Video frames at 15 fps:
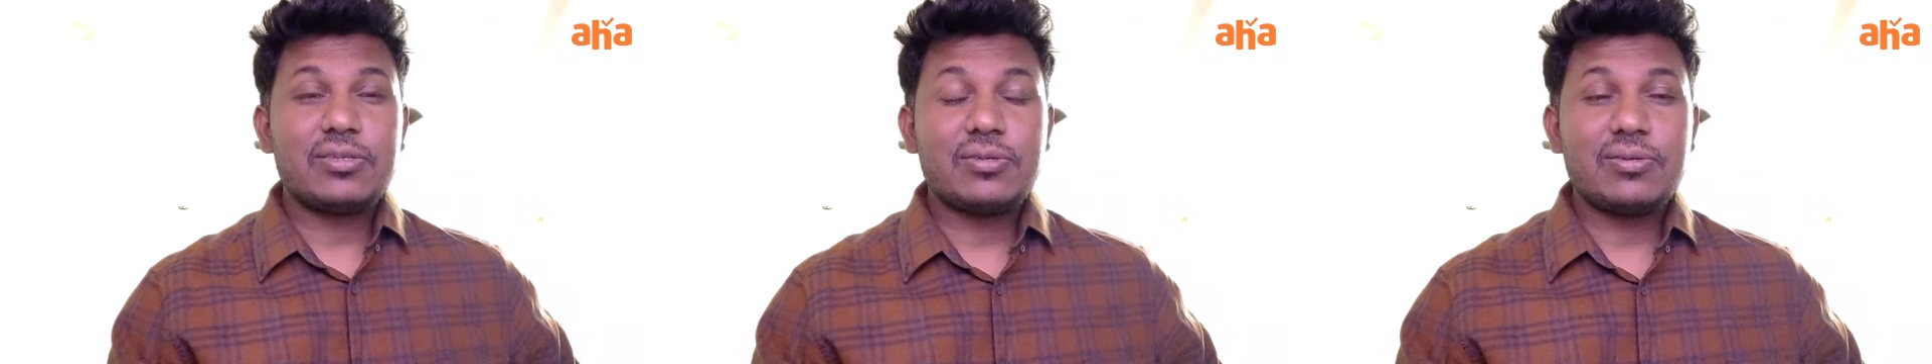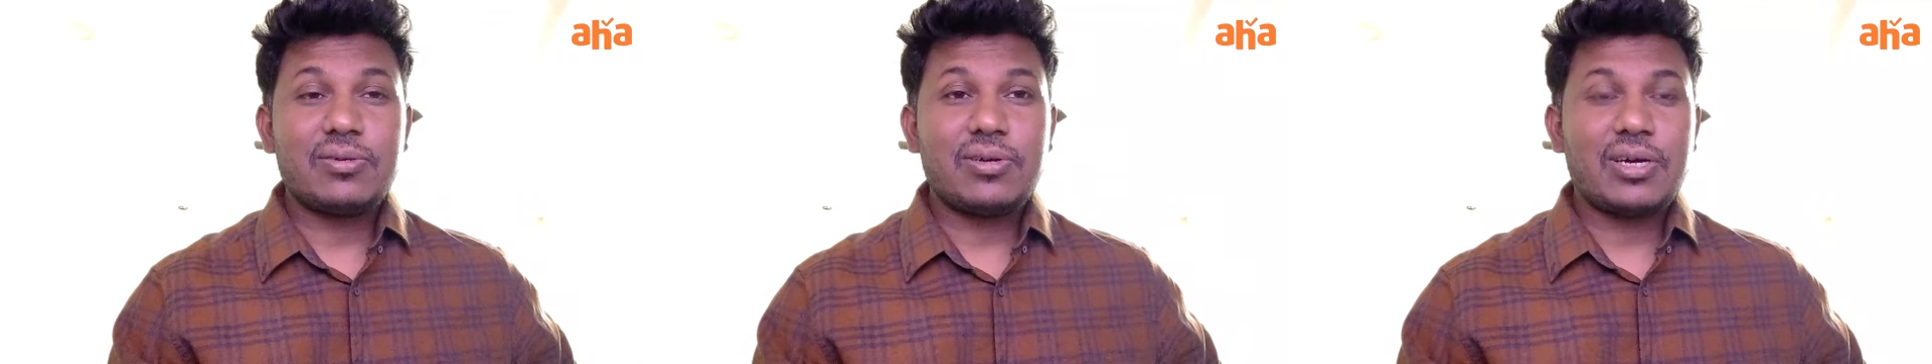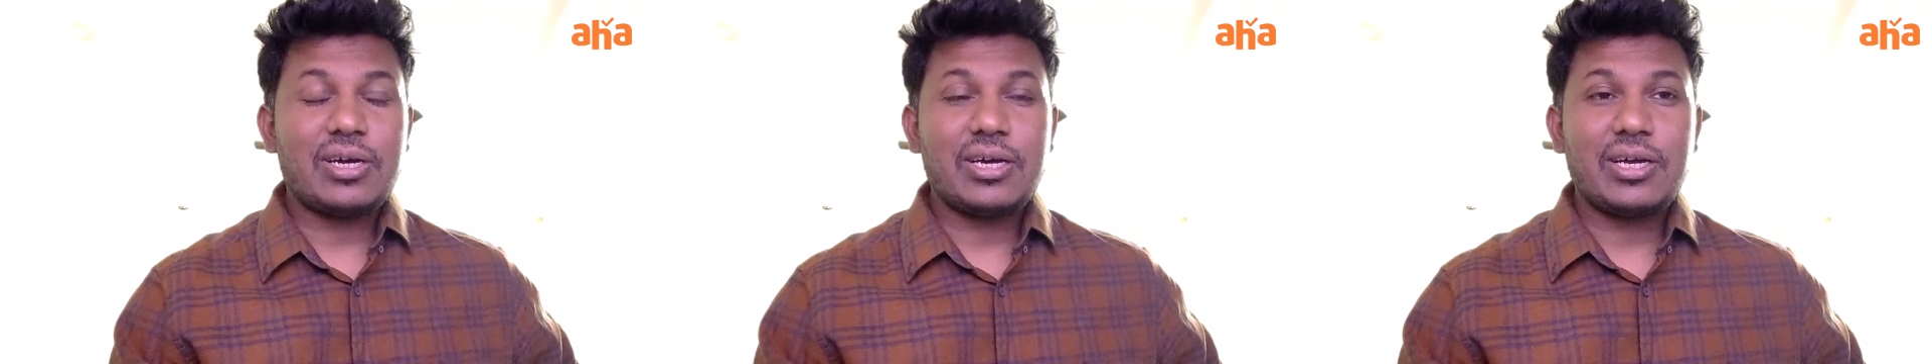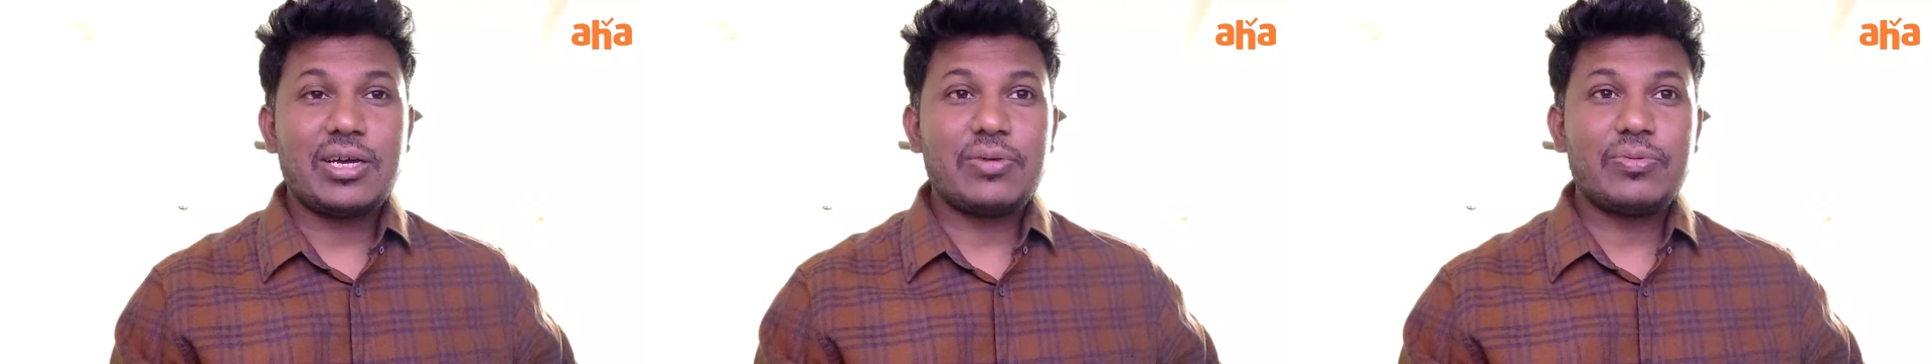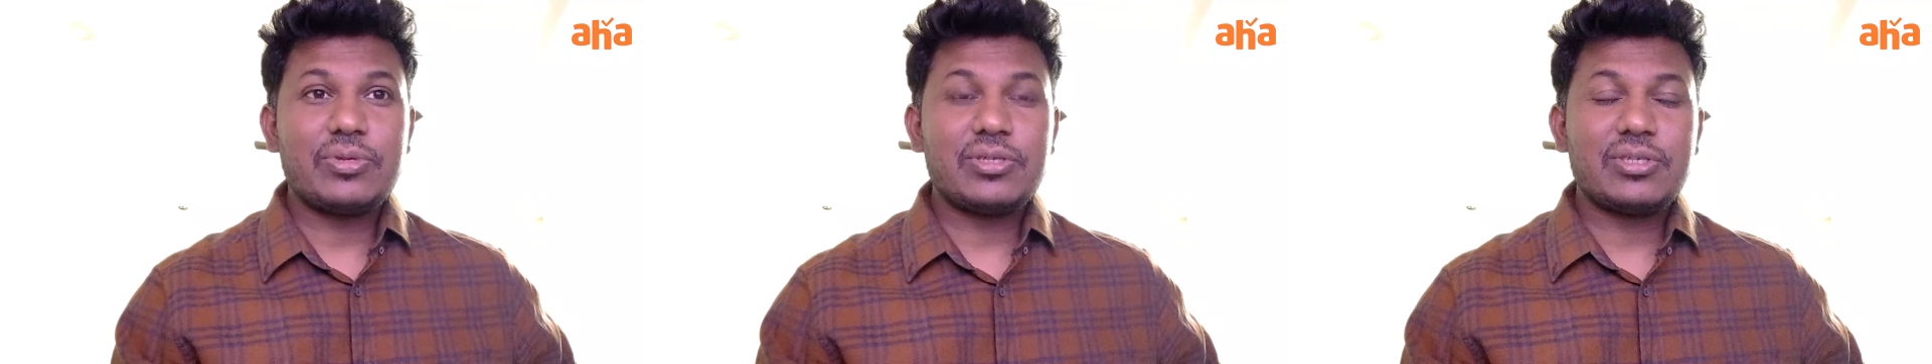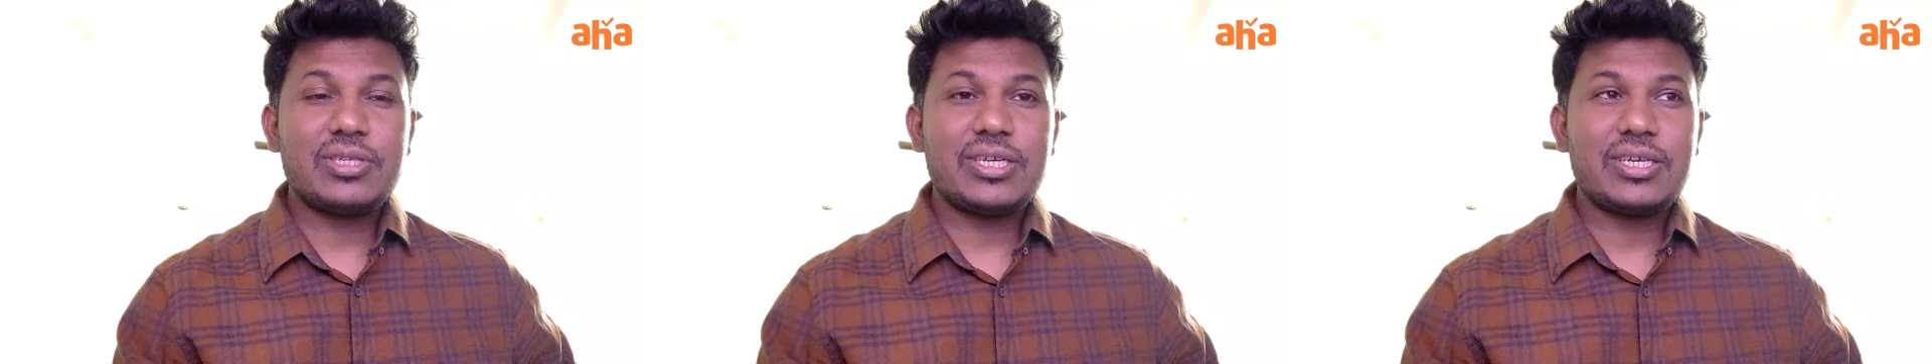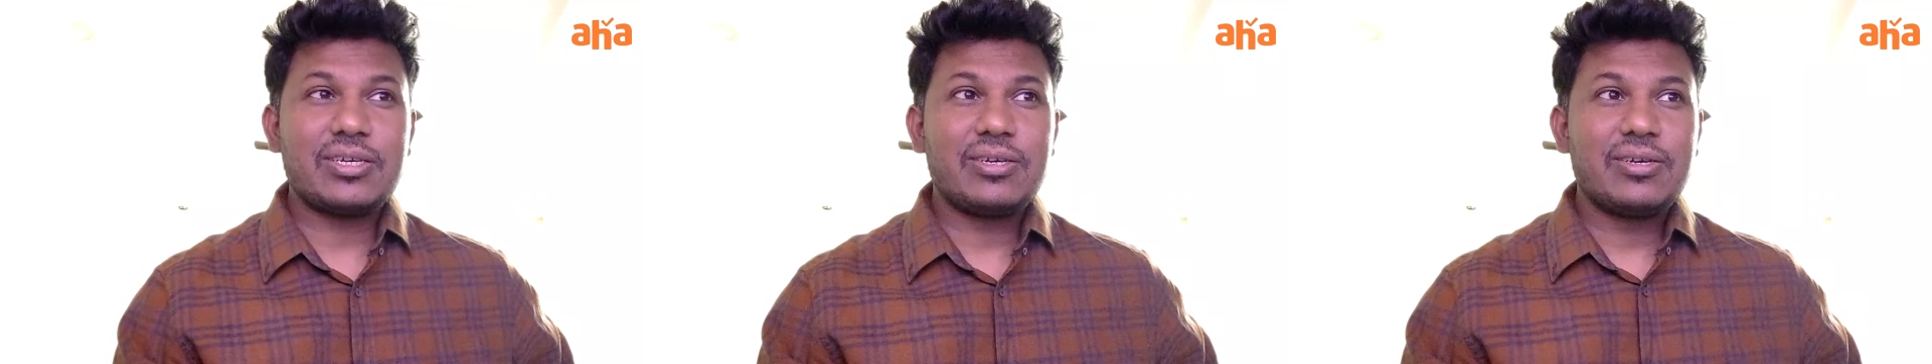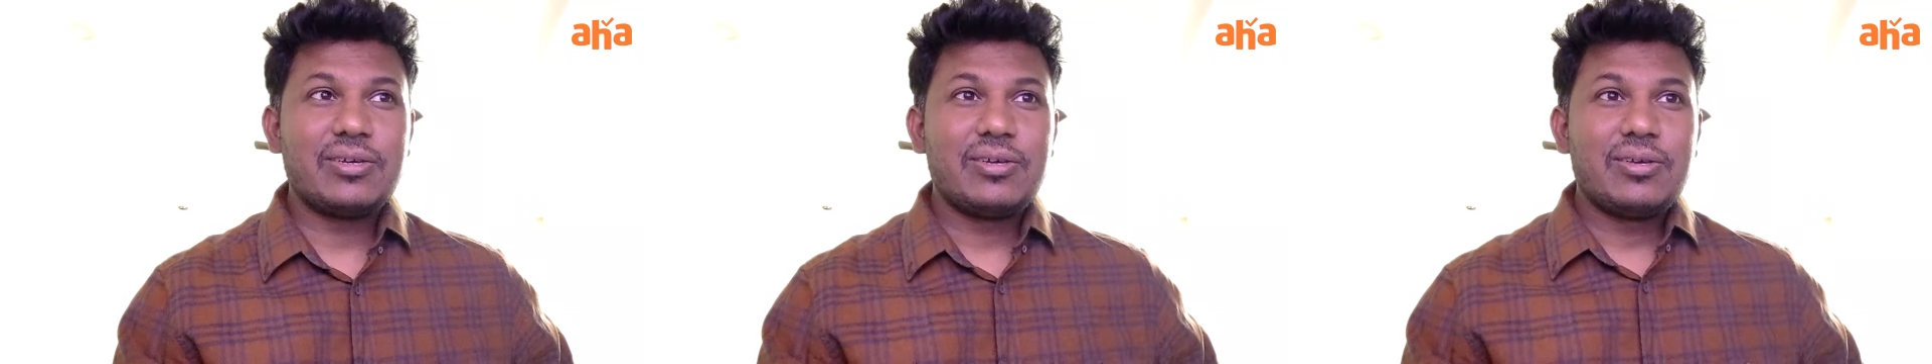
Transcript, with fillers: So I was like,